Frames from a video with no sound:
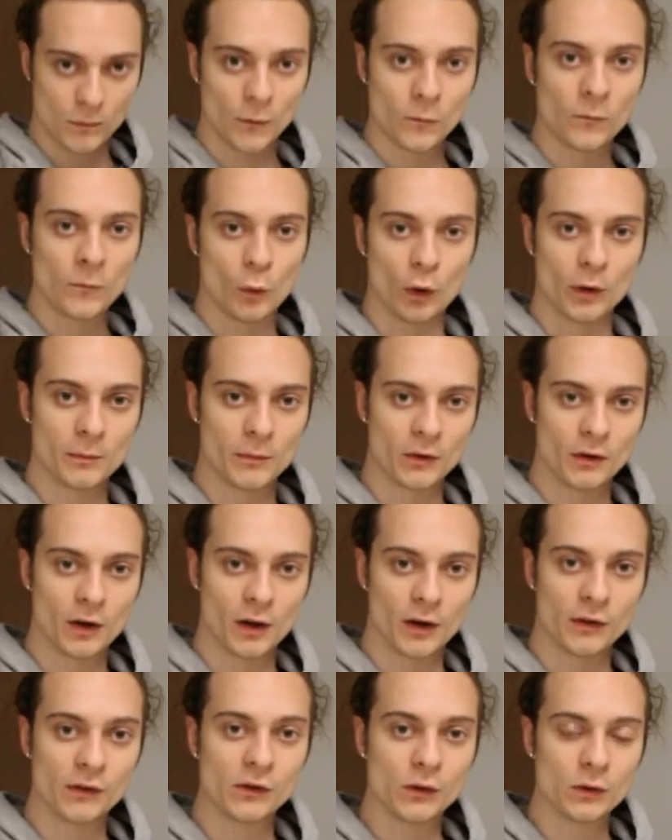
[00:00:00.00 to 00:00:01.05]
former
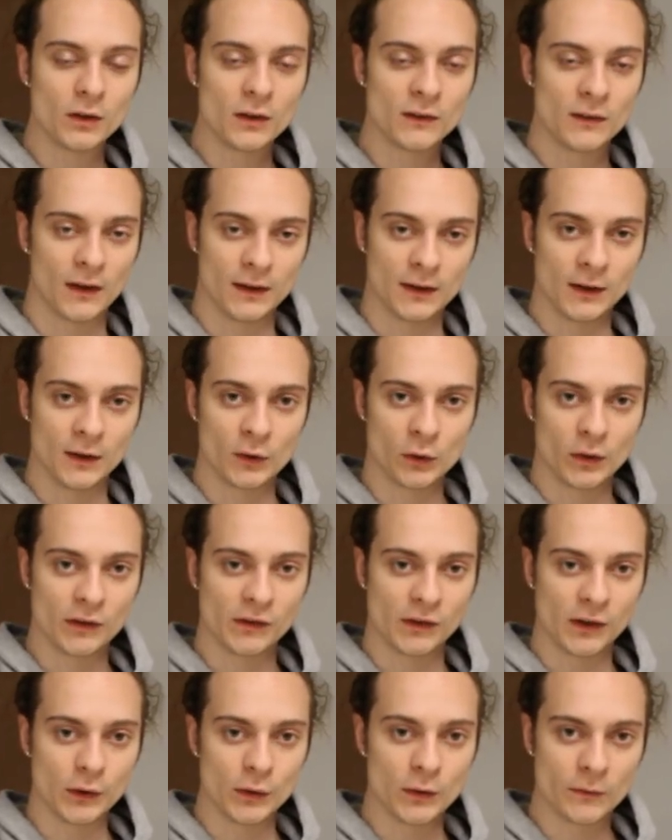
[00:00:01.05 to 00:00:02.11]
uh, student at Illinois
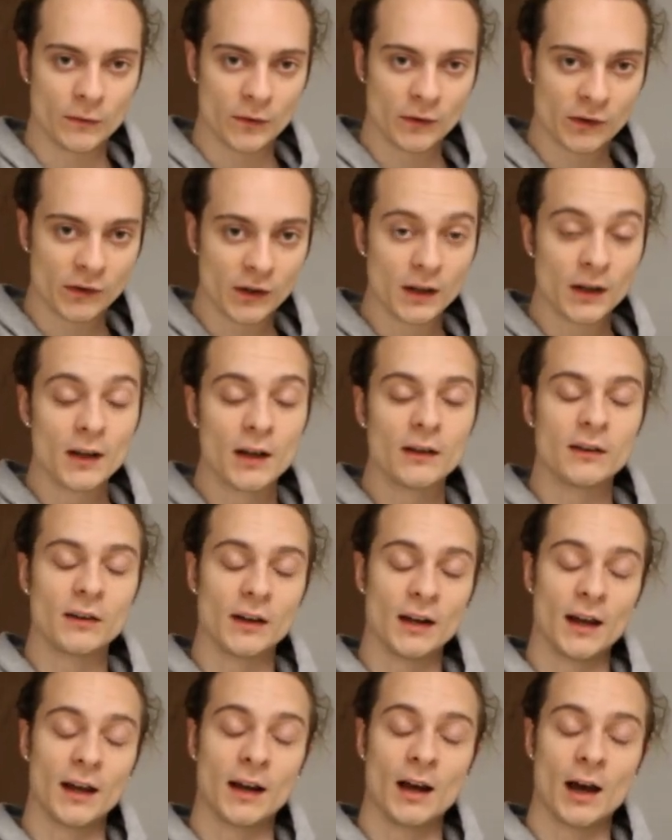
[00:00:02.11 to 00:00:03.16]
State University.
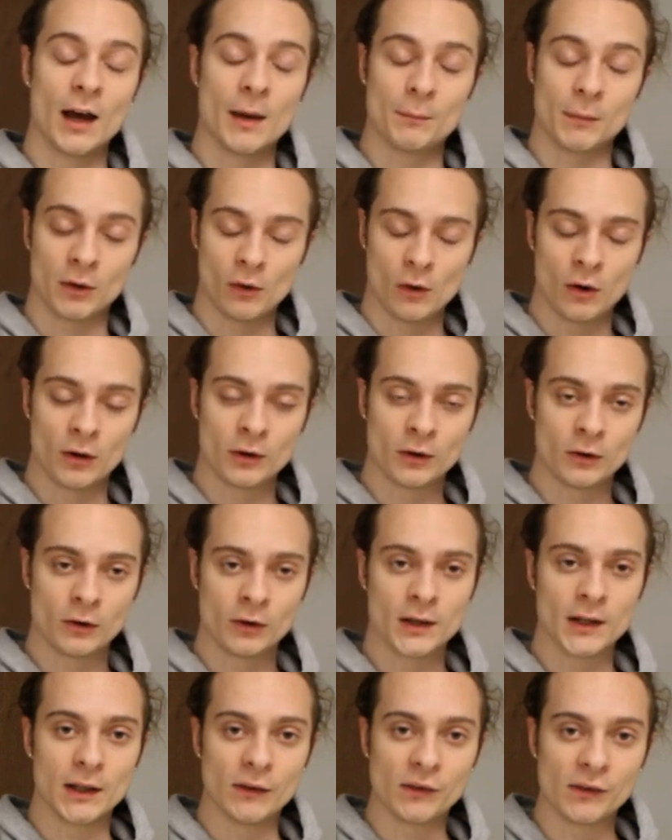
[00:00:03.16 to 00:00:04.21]
Today, I'm an
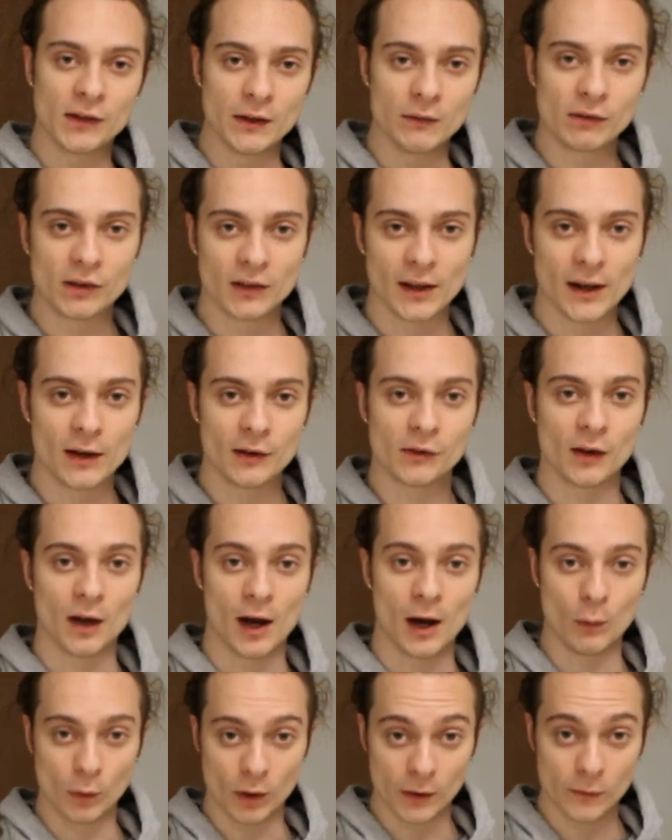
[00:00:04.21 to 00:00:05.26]
auditor in Steve's class.
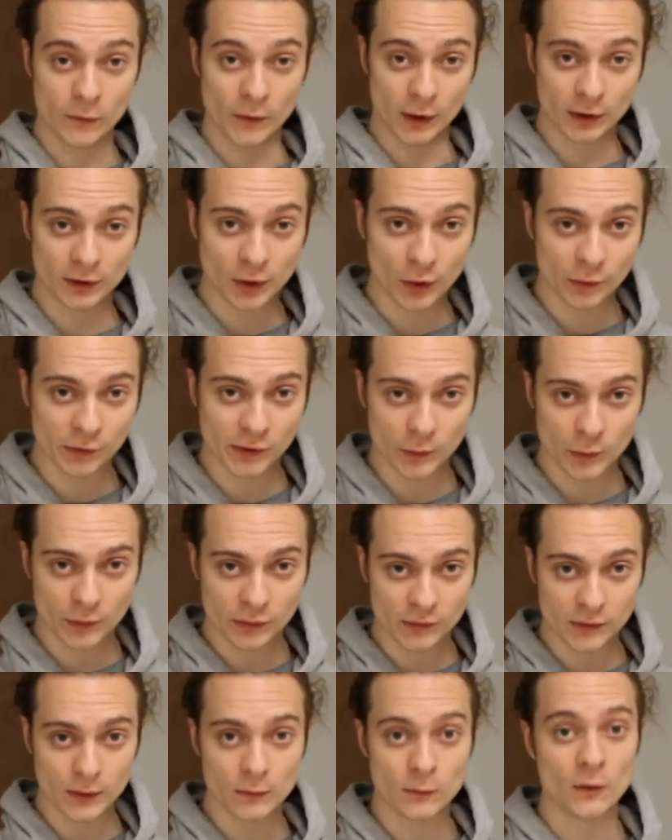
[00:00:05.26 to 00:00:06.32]
I work very closely with
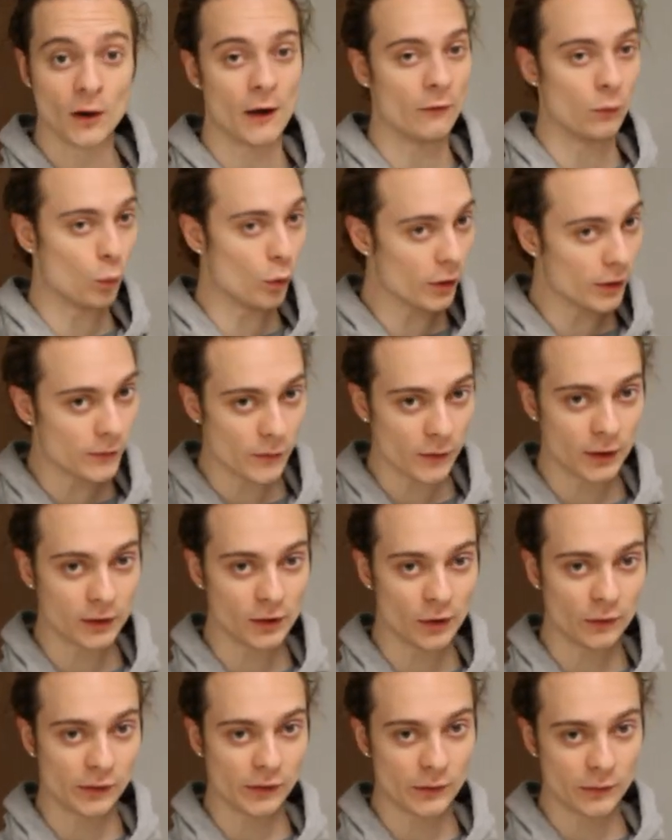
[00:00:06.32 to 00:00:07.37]
Steve. I've worked very
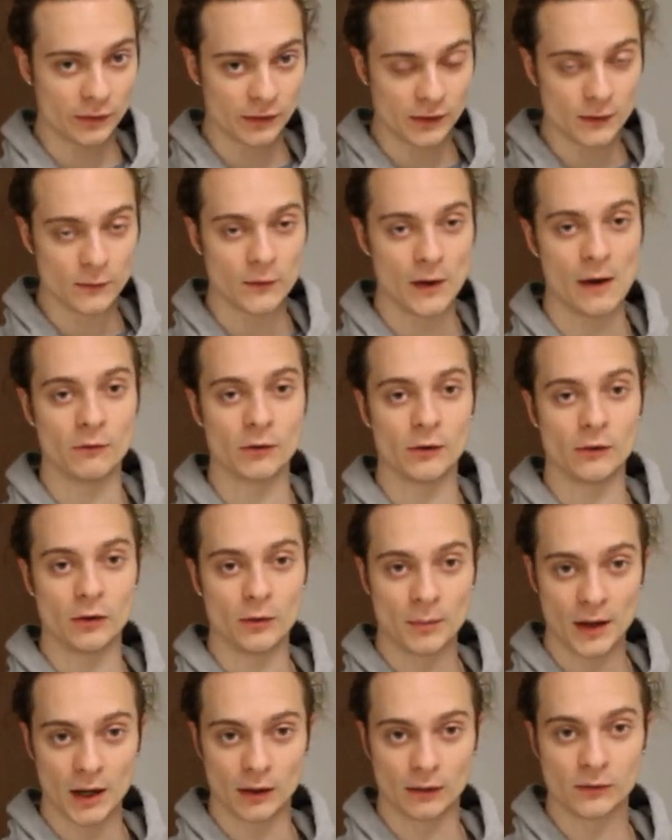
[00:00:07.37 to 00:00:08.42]
closely with Steve after the
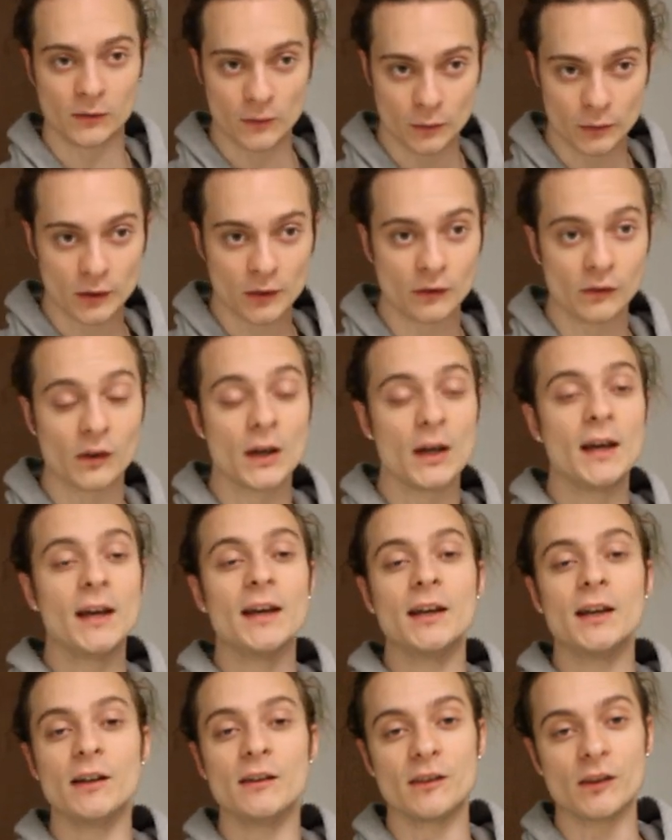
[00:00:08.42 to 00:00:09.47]
past two years.
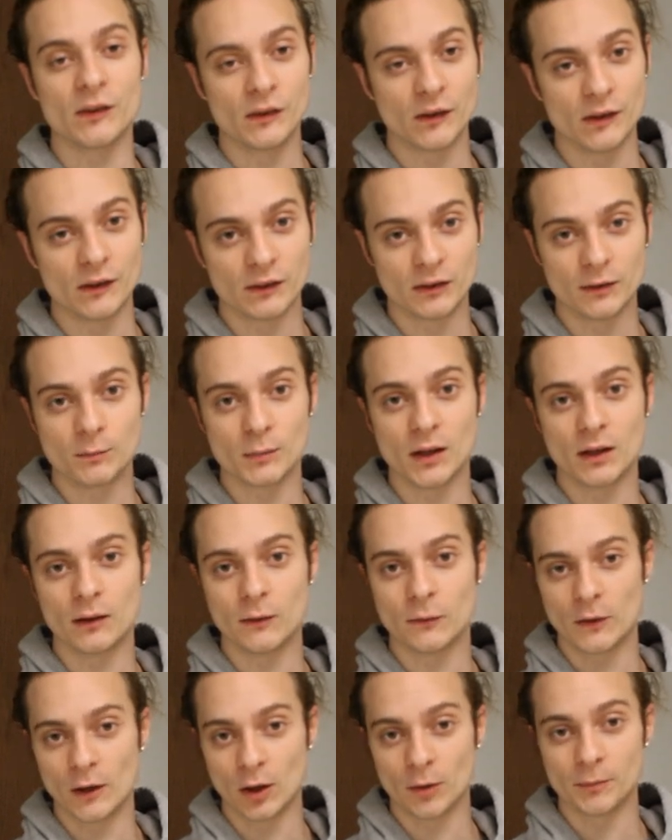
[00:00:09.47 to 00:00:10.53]
He's assisted me in
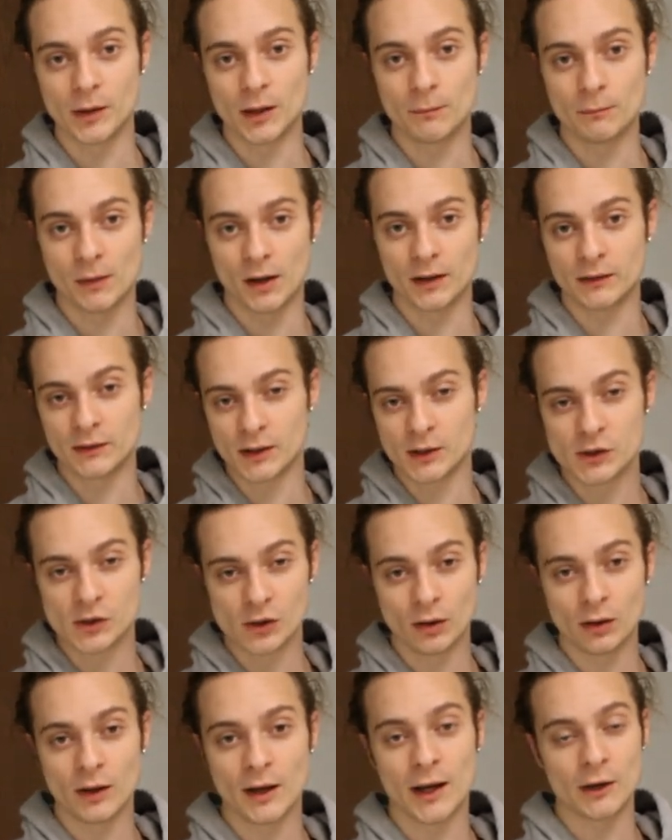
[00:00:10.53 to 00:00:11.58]
developing my
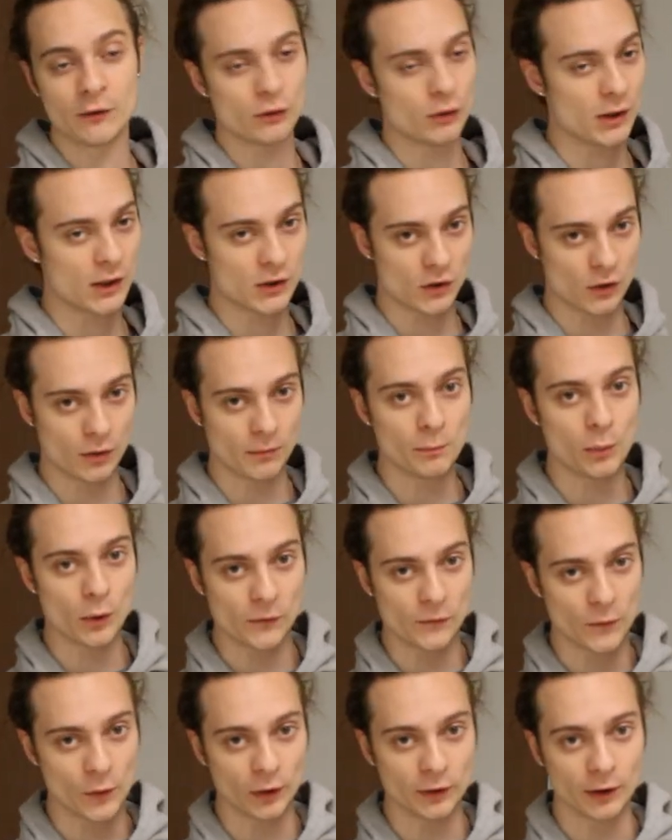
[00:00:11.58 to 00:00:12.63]
digital and traditional
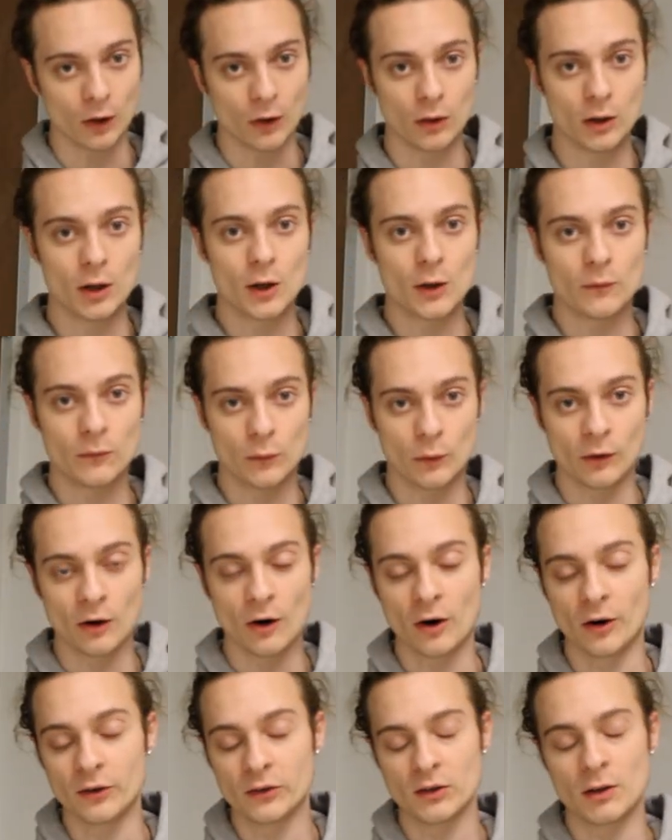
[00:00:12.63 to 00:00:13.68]
portfolio for
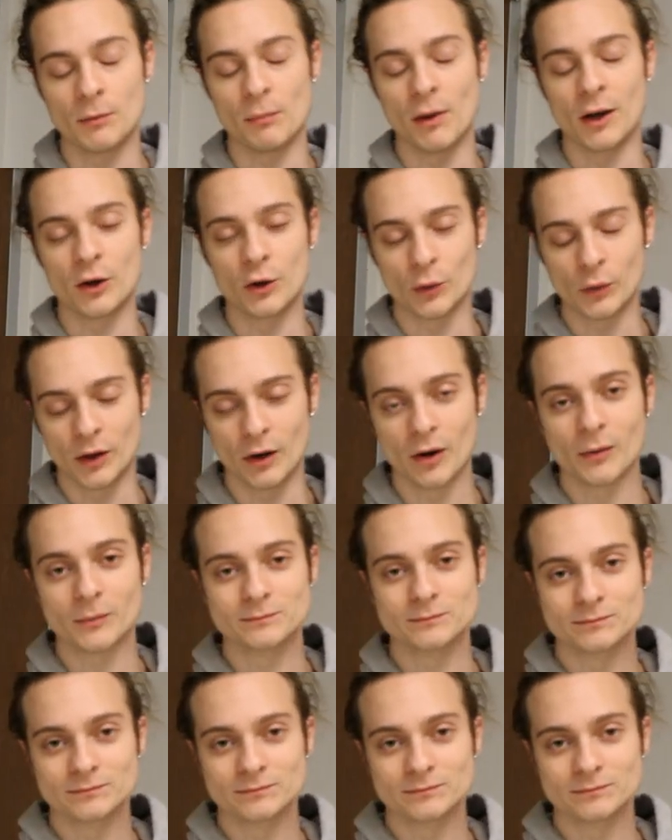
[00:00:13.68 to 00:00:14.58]
art in my career.